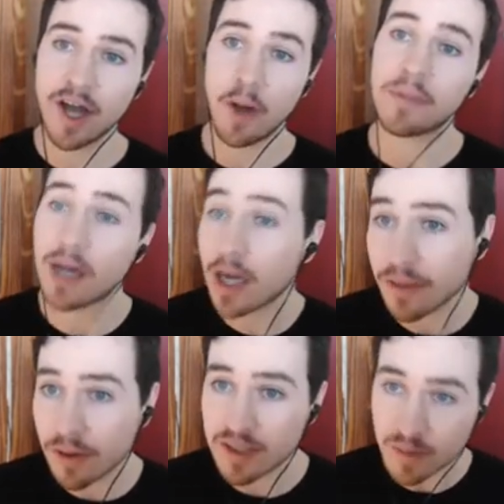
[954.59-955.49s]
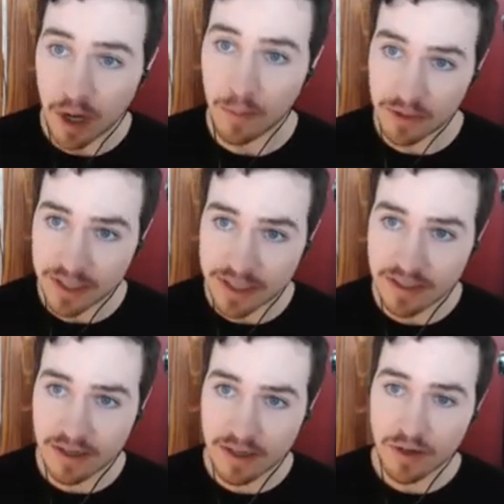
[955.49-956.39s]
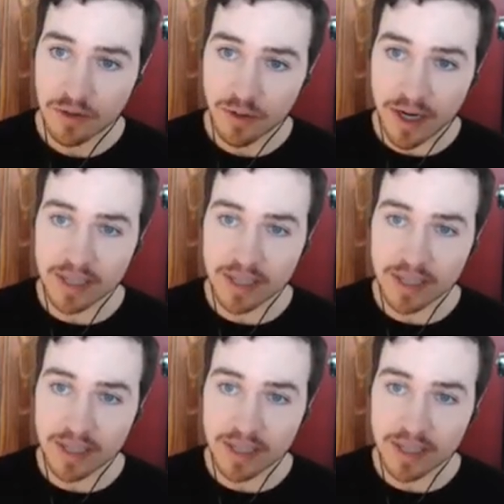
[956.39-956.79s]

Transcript: applying those properly, right?